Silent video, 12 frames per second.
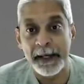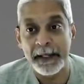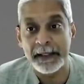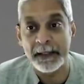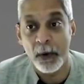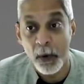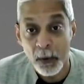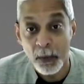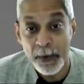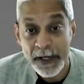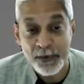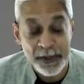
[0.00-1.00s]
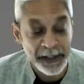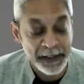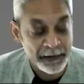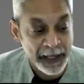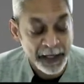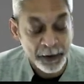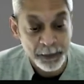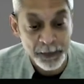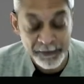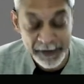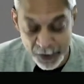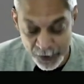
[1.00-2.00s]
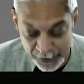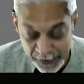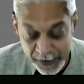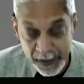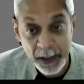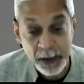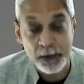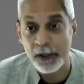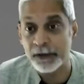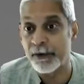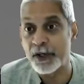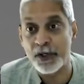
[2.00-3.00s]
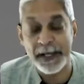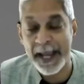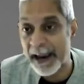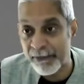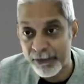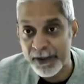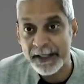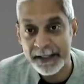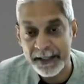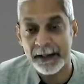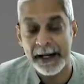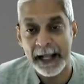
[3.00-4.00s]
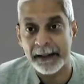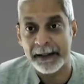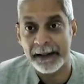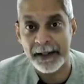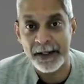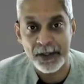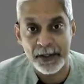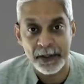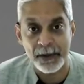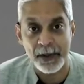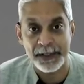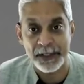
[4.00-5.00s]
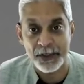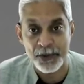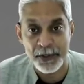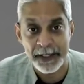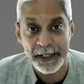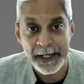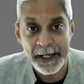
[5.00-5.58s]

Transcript: It's always really relied on prevention across virtually every single health condition across history.